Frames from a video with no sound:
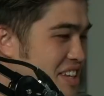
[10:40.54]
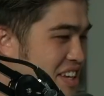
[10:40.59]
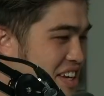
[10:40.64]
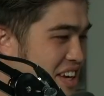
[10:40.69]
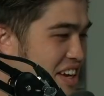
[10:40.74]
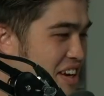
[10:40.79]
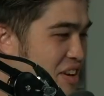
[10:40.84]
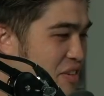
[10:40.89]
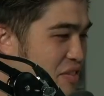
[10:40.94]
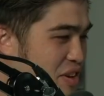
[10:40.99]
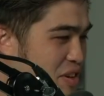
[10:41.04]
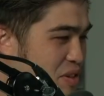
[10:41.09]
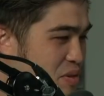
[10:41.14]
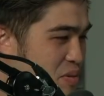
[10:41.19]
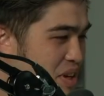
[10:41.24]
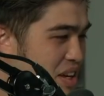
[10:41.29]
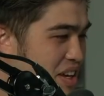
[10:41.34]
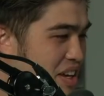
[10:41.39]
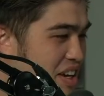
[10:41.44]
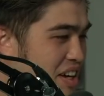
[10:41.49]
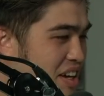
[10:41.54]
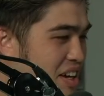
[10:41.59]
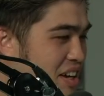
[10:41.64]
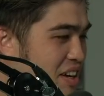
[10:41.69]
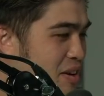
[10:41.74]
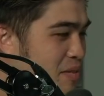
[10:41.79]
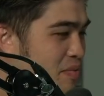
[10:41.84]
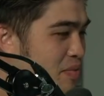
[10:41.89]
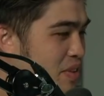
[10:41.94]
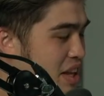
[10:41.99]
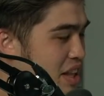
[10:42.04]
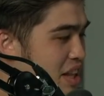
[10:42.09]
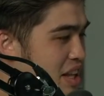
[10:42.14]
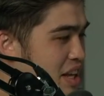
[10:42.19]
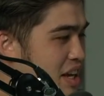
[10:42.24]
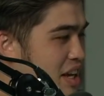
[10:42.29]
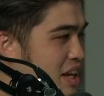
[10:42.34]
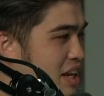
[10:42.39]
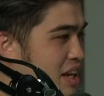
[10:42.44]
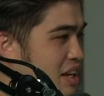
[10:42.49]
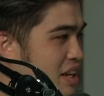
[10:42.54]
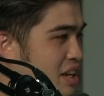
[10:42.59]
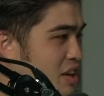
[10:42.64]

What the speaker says: he interviews me. And then,